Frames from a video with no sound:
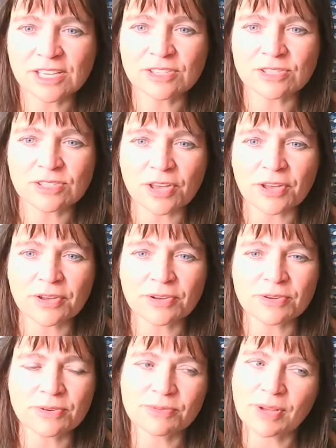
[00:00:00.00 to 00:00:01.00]

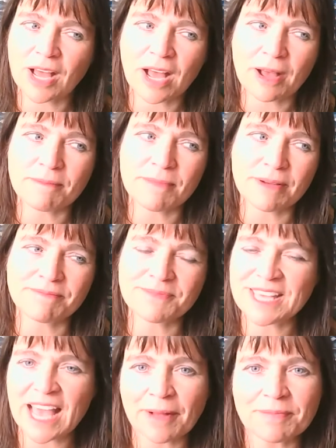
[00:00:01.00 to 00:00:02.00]
So
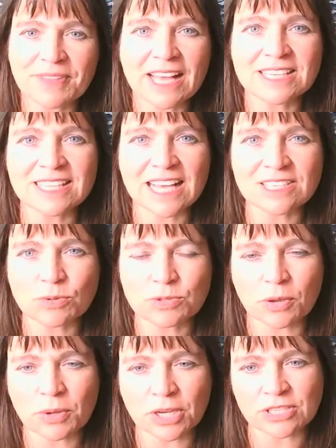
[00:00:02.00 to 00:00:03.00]
that's
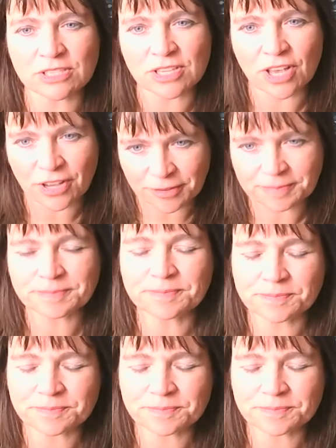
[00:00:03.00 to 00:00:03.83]
also a concern.